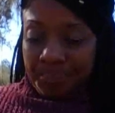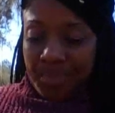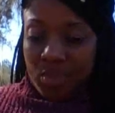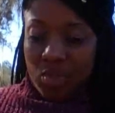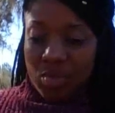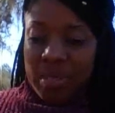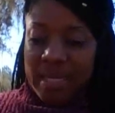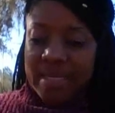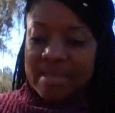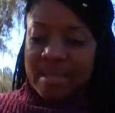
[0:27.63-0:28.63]
excuse
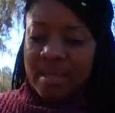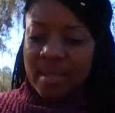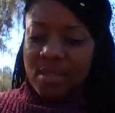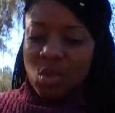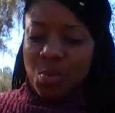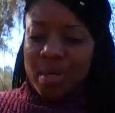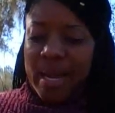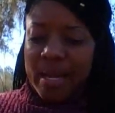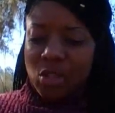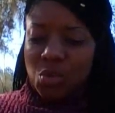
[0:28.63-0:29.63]
me, it is a
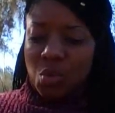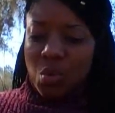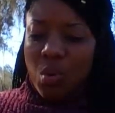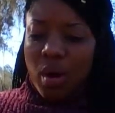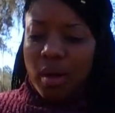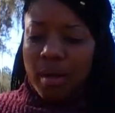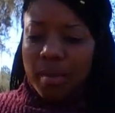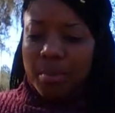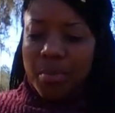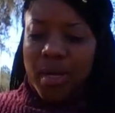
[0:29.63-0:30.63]
supernatural work,
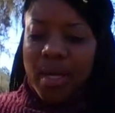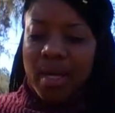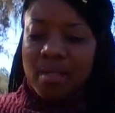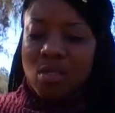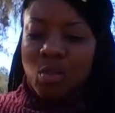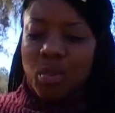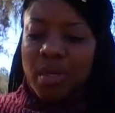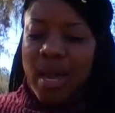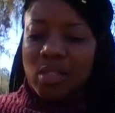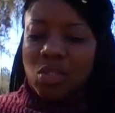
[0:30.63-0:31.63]
bringing a
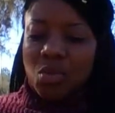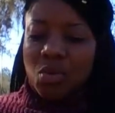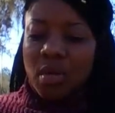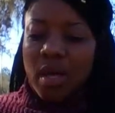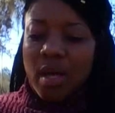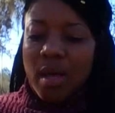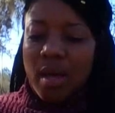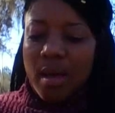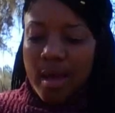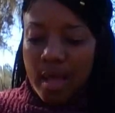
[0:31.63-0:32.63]
supernatural
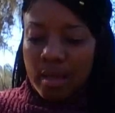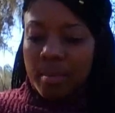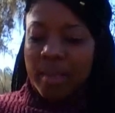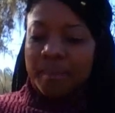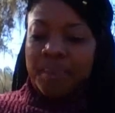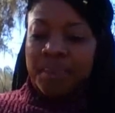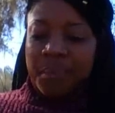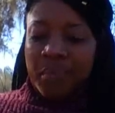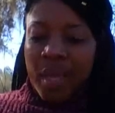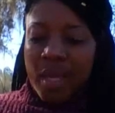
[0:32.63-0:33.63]
element
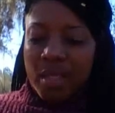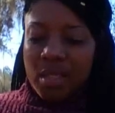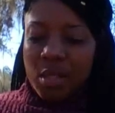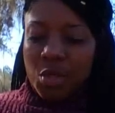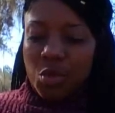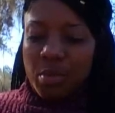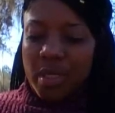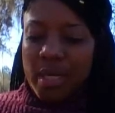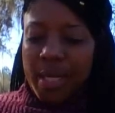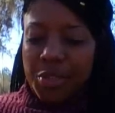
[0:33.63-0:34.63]
into
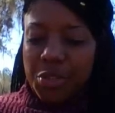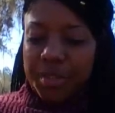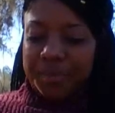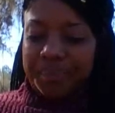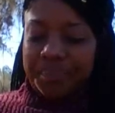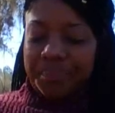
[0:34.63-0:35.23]
human nature.